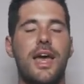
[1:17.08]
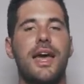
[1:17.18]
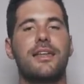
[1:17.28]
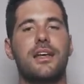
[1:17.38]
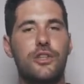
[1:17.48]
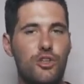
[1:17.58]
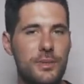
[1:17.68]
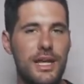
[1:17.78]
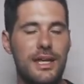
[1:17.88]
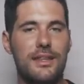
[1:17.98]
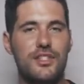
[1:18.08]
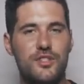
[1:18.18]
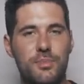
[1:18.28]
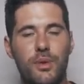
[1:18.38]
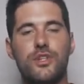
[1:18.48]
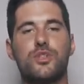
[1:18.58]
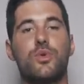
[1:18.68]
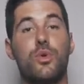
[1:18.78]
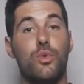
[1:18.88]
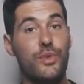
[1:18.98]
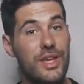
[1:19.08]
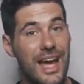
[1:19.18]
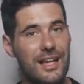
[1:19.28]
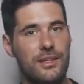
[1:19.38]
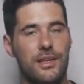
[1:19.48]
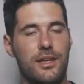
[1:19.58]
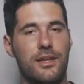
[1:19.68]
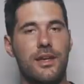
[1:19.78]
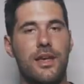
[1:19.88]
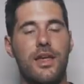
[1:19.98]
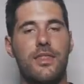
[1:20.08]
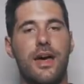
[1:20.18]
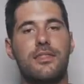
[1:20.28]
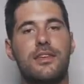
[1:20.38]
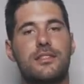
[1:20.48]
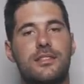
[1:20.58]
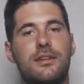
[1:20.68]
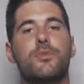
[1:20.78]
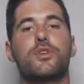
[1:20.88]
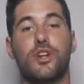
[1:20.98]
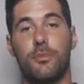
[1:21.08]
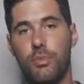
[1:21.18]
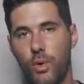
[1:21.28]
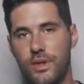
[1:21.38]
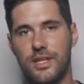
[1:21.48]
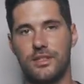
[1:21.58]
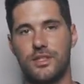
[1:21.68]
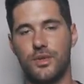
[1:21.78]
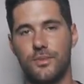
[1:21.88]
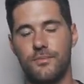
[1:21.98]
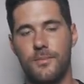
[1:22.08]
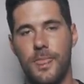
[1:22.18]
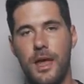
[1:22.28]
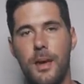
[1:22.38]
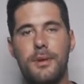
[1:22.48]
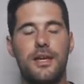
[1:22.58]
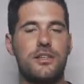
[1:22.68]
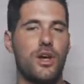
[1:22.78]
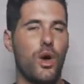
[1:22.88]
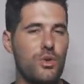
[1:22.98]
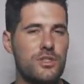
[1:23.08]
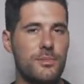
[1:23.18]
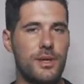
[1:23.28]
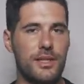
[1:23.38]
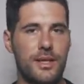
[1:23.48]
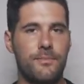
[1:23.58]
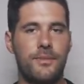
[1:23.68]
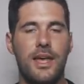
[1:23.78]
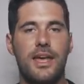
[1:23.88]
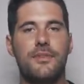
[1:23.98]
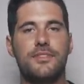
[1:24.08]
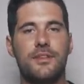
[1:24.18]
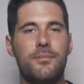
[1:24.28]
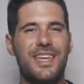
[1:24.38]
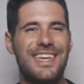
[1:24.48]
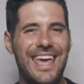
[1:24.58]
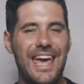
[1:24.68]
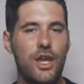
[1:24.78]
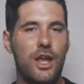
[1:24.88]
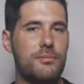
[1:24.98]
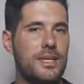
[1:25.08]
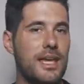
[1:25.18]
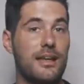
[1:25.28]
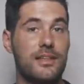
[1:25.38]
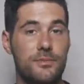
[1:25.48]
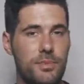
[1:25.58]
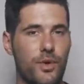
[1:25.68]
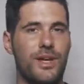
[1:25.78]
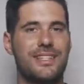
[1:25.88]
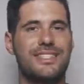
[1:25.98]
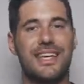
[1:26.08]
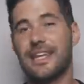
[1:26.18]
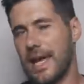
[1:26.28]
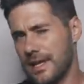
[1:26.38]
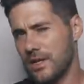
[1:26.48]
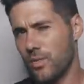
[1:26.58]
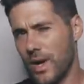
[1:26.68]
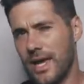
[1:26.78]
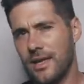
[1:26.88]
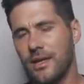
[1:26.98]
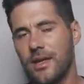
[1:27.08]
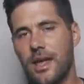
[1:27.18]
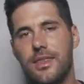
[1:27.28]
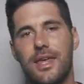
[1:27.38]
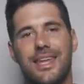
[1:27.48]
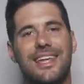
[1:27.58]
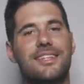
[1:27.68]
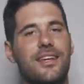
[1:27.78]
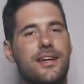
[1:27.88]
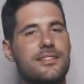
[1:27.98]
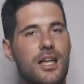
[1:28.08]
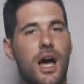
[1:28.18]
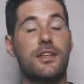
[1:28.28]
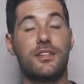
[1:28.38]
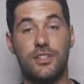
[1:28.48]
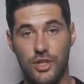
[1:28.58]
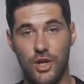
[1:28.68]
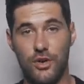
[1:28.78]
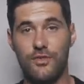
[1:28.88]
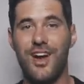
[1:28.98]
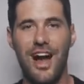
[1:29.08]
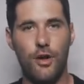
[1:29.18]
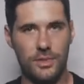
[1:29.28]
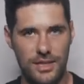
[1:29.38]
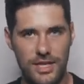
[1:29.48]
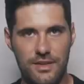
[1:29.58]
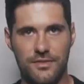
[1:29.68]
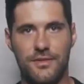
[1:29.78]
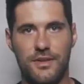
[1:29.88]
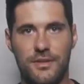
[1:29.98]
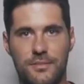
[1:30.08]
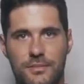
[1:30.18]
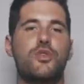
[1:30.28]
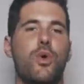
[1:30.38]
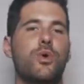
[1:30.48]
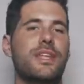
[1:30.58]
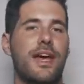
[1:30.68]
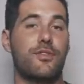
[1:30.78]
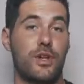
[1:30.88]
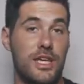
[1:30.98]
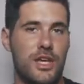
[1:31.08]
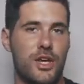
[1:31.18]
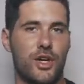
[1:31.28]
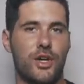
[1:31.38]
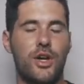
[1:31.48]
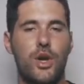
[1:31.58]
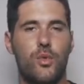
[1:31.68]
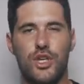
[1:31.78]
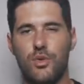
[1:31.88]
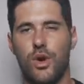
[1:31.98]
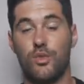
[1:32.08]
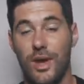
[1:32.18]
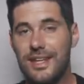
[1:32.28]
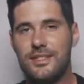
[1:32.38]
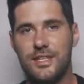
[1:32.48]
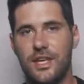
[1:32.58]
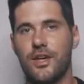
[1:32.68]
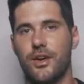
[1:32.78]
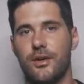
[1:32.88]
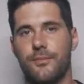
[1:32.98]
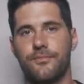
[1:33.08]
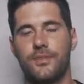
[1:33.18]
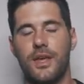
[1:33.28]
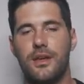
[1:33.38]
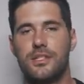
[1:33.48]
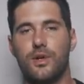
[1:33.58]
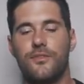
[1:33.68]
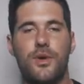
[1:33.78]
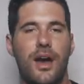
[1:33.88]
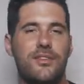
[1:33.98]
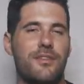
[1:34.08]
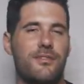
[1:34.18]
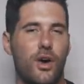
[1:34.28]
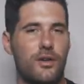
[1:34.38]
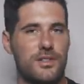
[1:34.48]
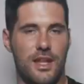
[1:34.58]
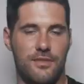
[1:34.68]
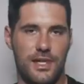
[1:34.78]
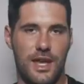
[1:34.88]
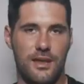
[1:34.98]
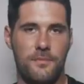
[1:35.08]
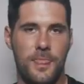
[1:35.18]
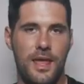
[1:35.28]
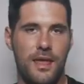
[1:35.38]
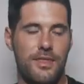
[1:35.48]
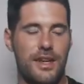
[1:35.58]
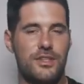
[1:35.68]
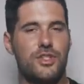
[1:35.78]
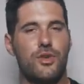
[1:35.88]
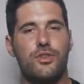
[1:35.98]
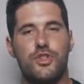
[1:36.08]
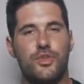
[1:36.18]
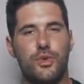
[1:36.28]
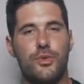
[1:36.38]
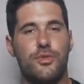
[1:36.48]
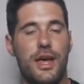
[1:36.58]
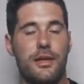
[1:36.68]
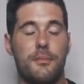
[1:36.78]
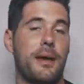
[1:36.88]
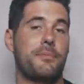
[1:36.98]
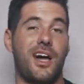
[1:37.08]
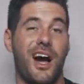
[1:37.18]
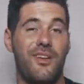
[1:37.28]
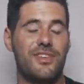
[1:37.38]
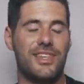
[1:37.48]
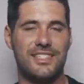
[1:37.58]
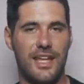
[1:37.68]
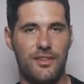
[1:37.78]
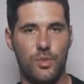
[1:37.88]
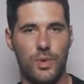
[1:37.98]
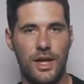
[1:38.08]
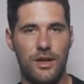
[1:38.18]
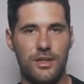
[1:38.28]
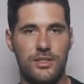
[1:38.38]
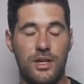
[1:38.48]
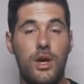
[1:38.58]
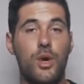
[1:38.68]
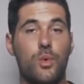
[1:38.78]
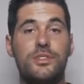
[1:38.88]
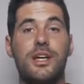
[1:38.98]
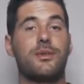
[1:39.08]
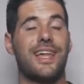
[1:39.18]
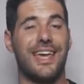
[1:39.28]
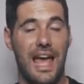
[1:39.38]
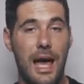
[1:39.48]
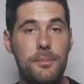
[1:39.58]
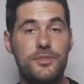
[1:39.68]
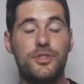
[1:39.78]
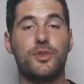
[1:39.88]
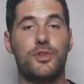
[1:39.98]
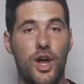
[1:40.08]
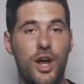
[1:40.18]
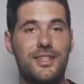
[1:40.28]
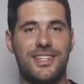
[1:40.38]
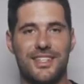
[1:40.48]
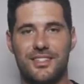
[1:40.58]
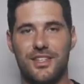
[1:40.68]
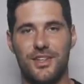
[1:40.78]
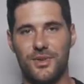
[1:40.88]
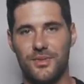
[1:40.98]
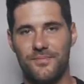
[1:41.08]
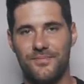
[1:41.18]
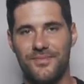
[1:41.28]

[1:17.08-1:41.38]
and illuminate the spiritual reality that these symbols are pointing to. Because ultimately, if something cannot be experienced in any way, then it does not deserve our belief. You only ever hear what you are ready to hear. So if you haven't evolved enough yet, then a certain truth that might be obvious to everyone else will sound like absolute nonsense to you.